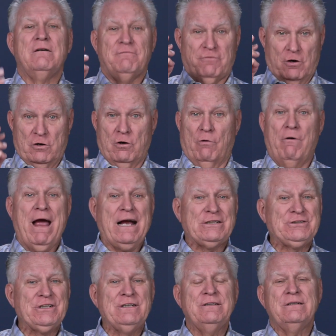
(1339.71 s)
for
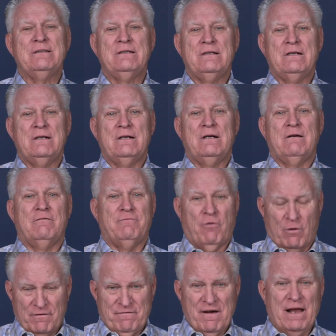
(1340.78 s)
correction,
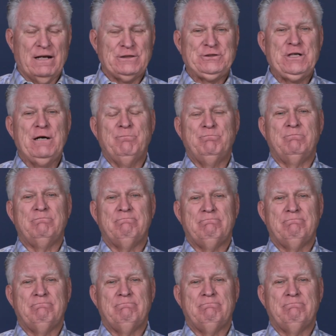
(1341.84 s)
for fellowship,